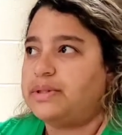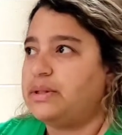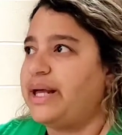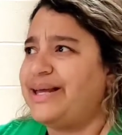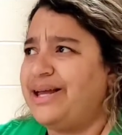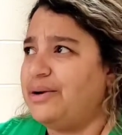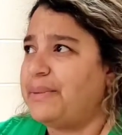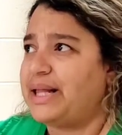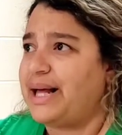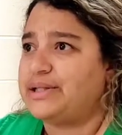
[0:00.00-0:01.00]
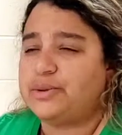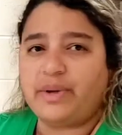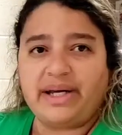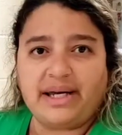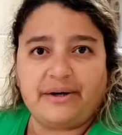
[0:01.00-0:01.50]
So like here in my
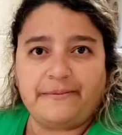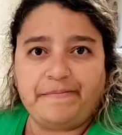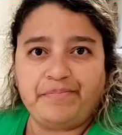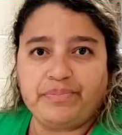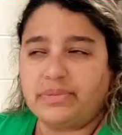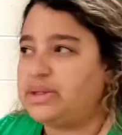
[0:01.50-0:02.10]
classroom right now,